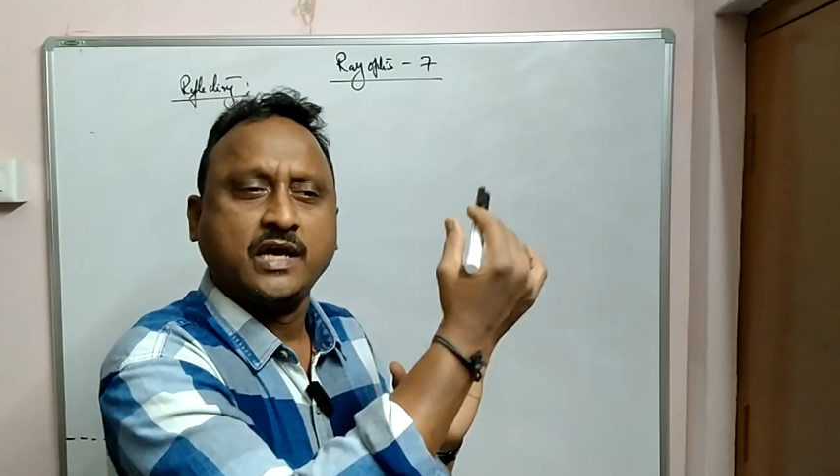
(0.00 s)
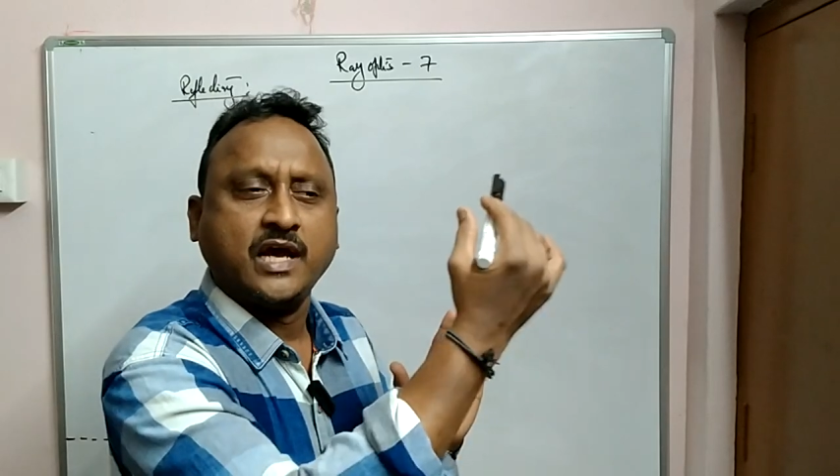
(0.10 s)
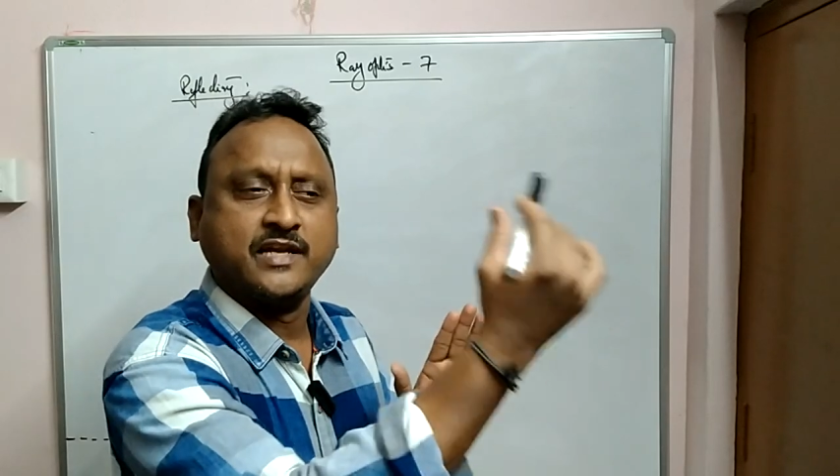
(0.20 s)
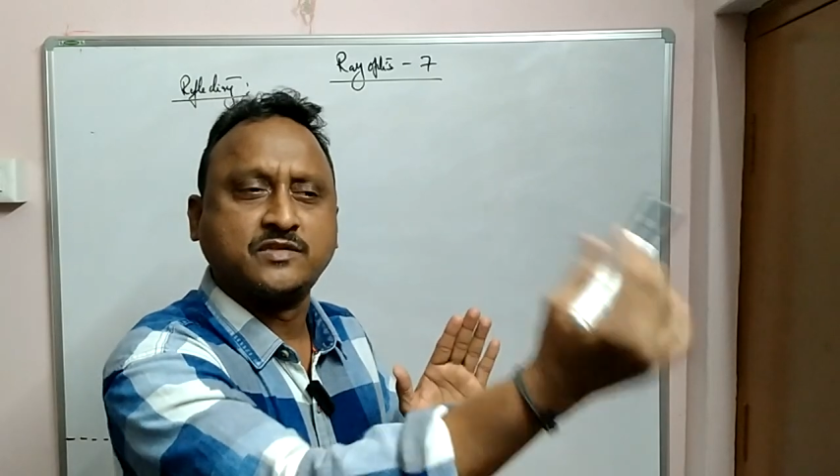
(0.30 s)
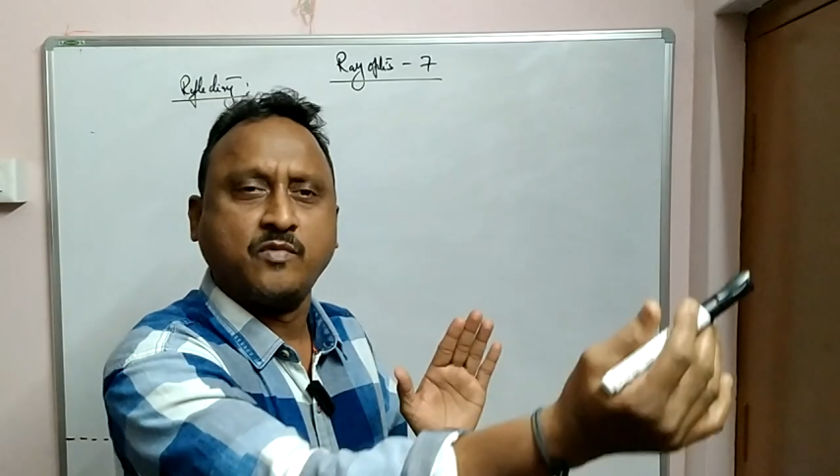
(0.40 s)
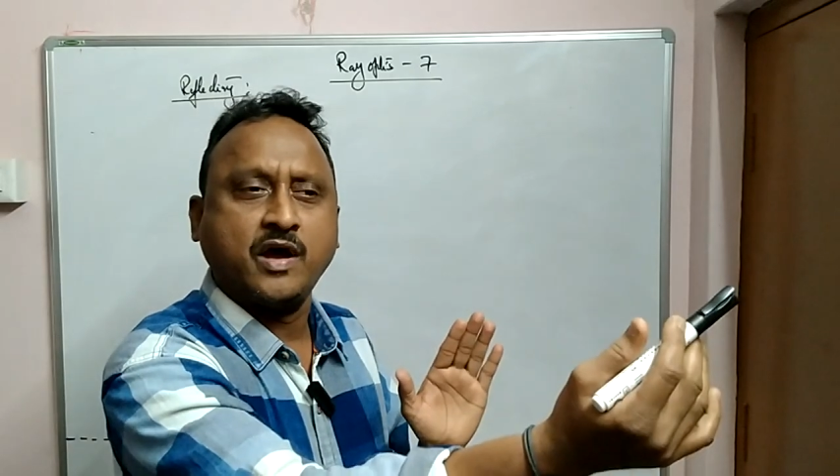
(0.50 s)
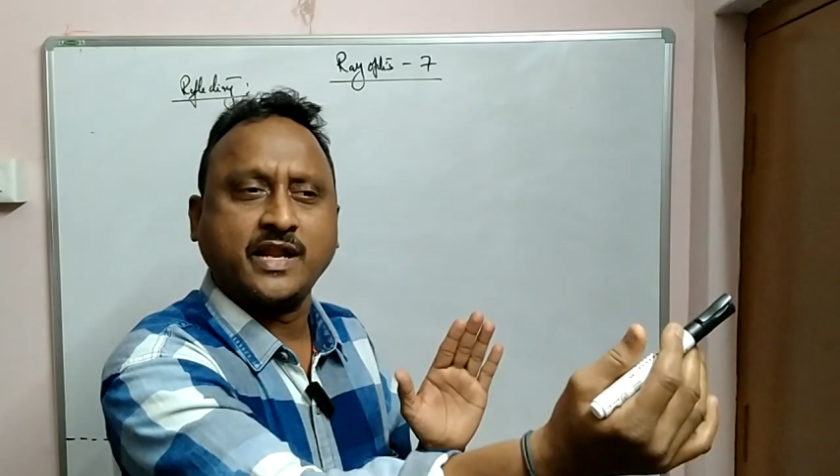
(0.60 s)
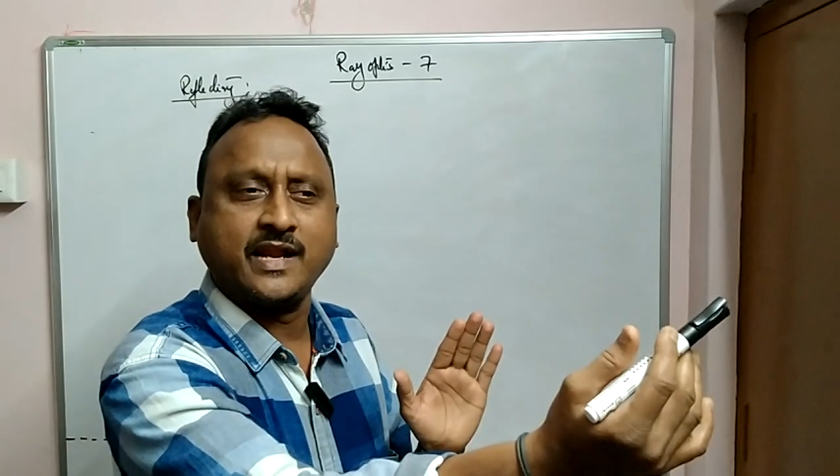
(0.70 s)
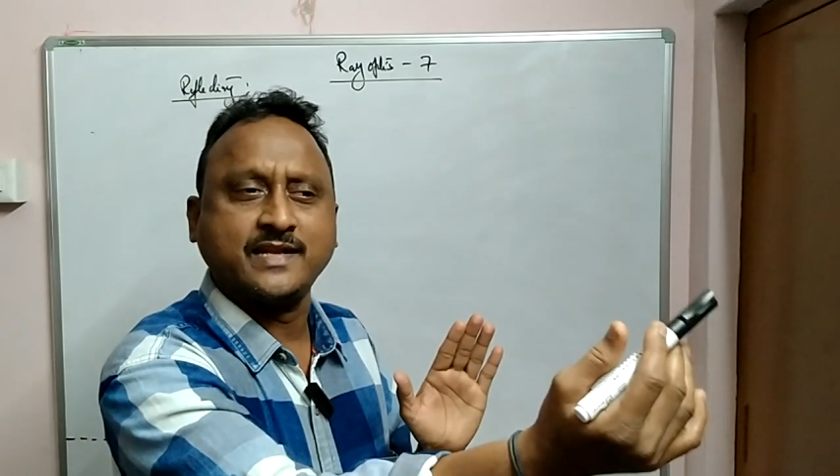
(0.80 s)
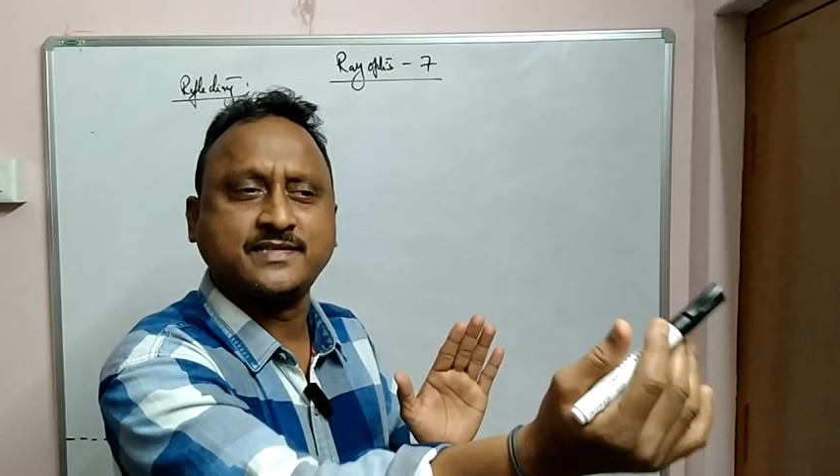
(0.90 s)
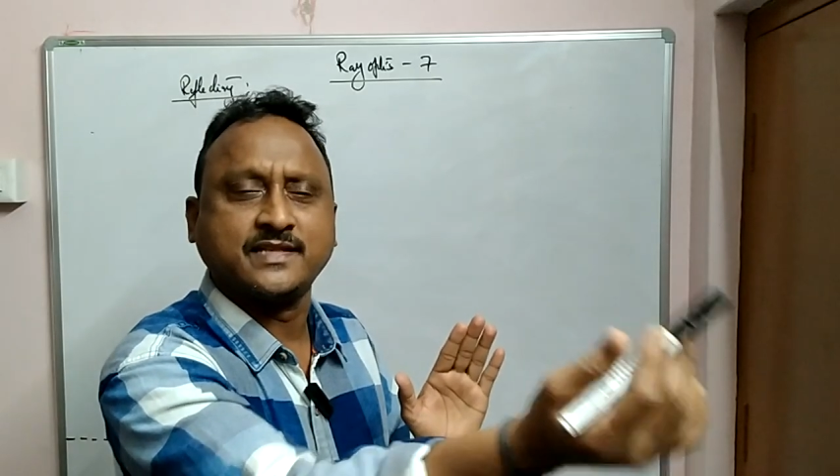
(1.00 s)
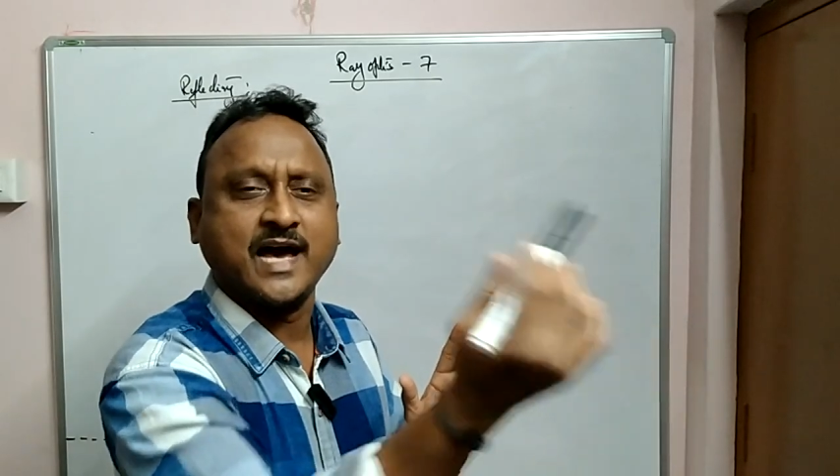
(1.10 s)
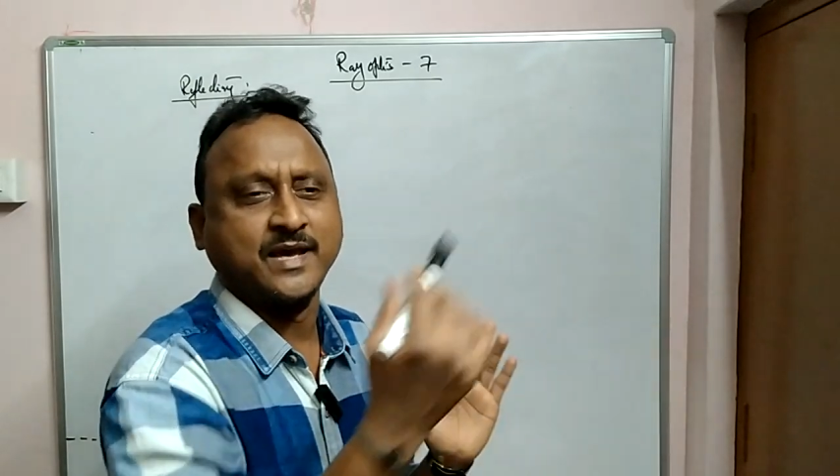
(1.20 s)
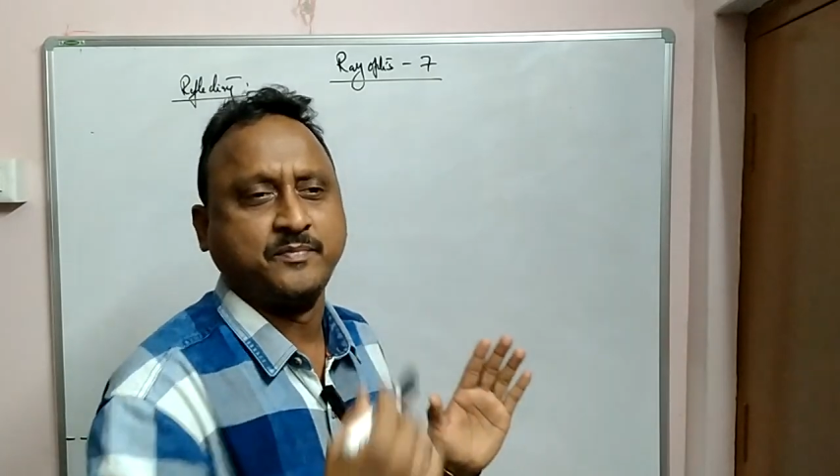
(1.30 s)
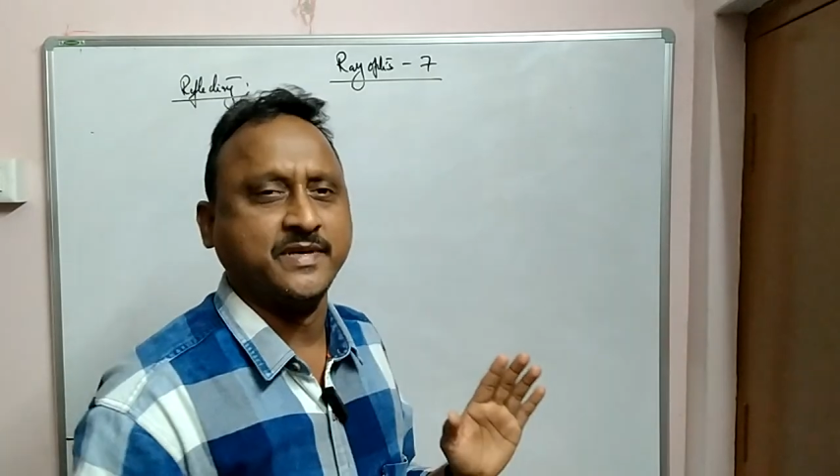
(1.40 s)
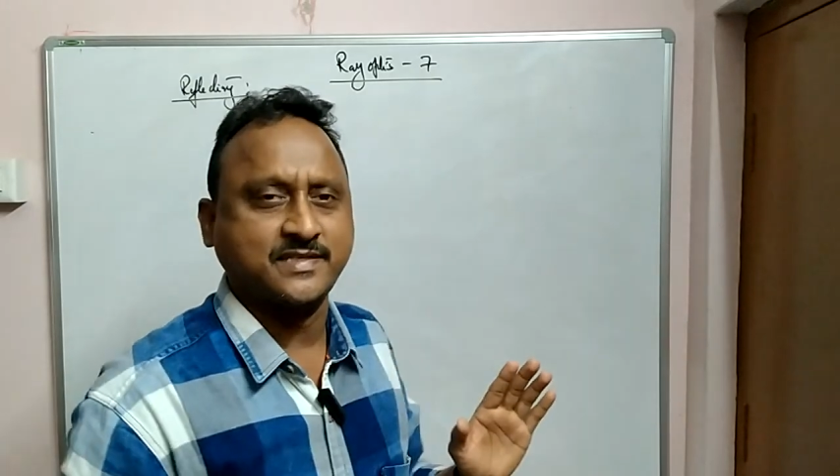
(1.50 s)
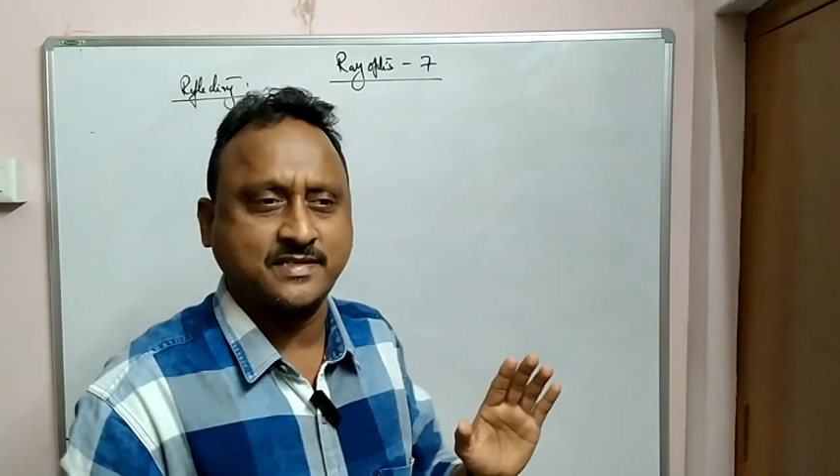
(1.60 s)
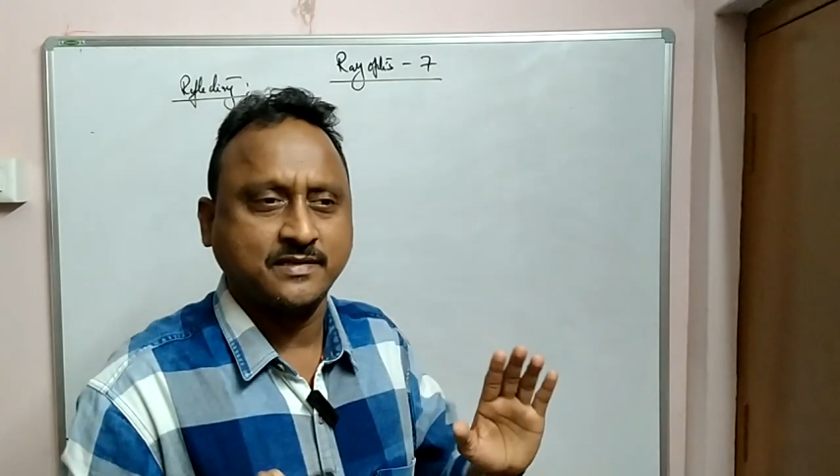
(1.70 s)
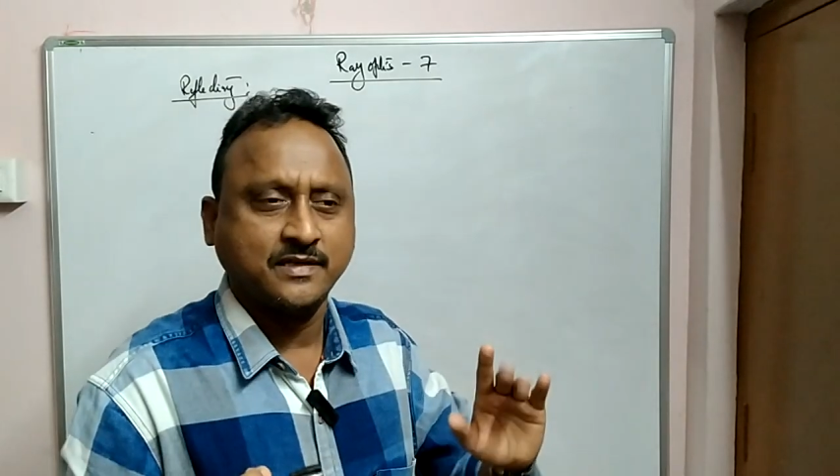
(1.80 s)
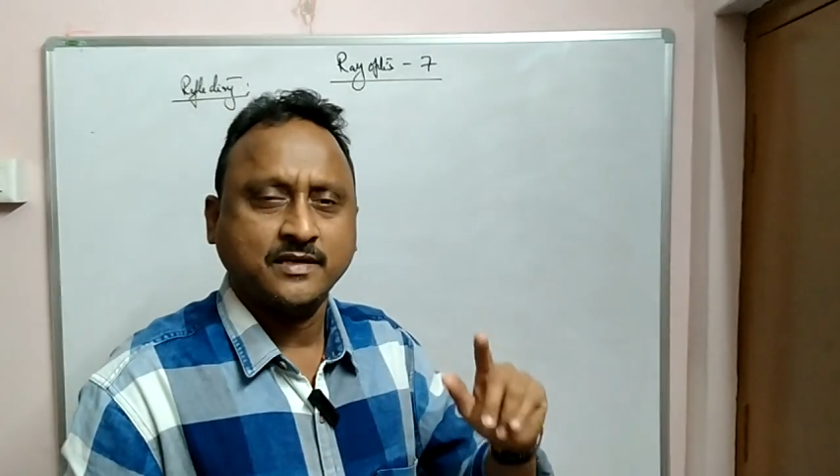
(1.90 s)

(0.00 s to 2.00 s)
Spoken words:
and smaller lens in the eyepiece.